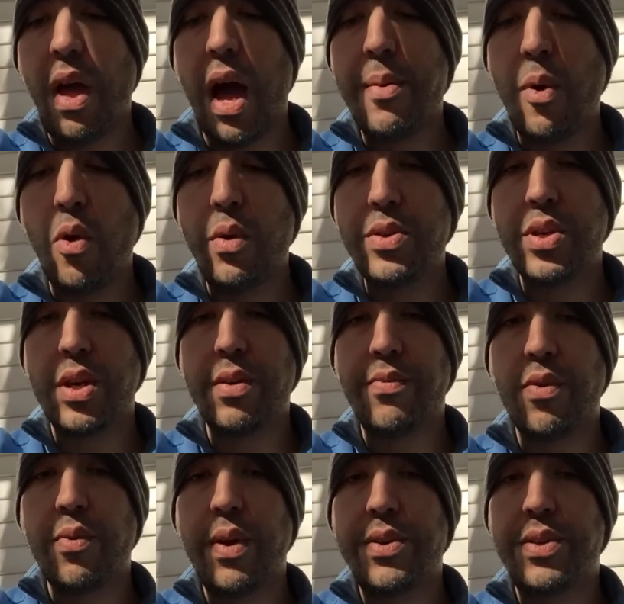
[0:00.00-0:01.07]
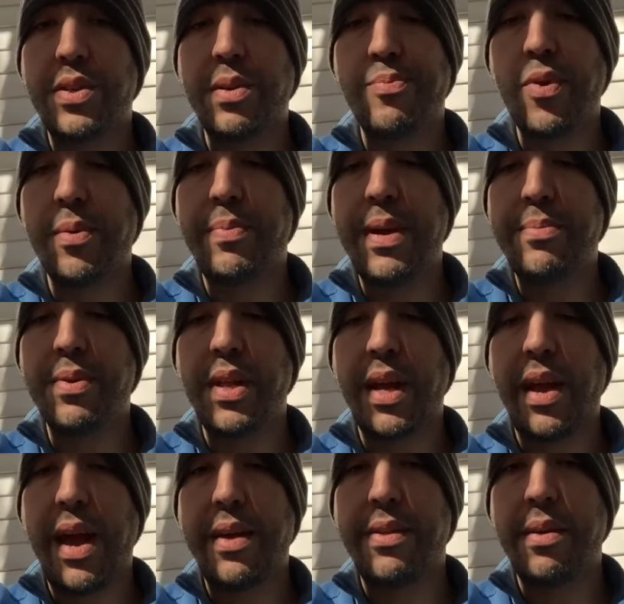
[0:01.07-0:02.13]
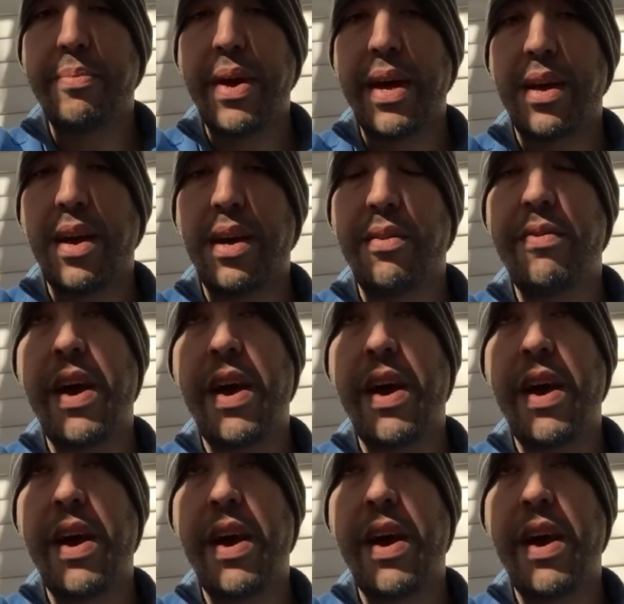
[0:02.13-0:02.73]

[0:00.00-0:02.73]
I'm always looking for reasons to bring people like Kathy back on.